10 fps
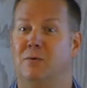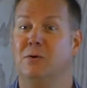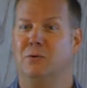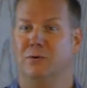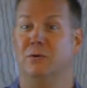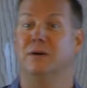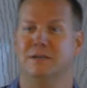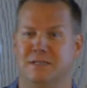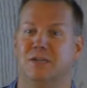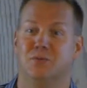I want to go to an
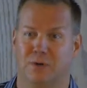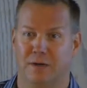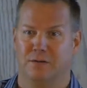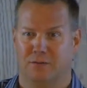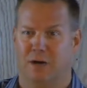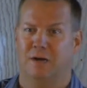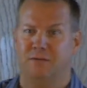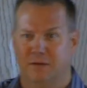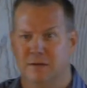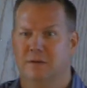organization where I can
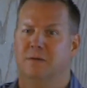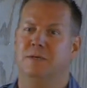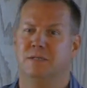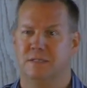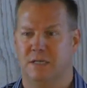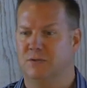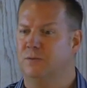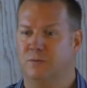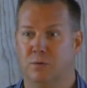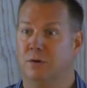thrive and be
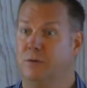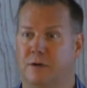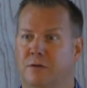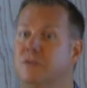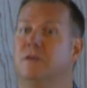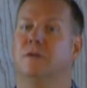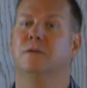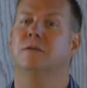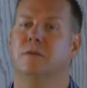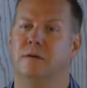successful and work with others that
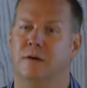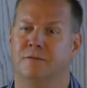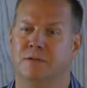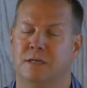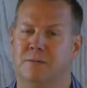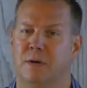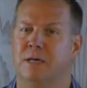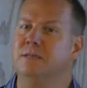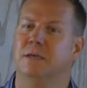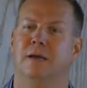are of the same
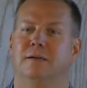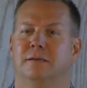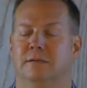mindset.